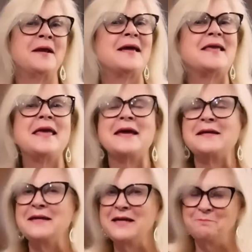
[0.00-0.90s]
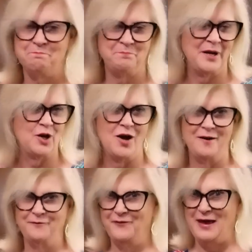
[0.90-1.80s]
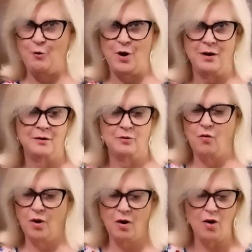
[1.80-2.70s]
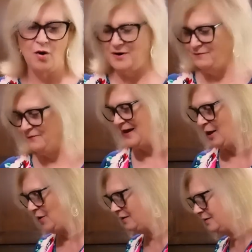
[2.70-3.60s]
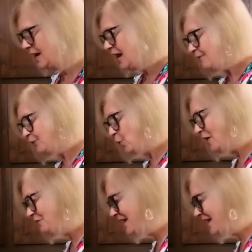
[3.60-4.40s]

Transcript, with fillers: and I can't eat pecan flour or almond flour. For one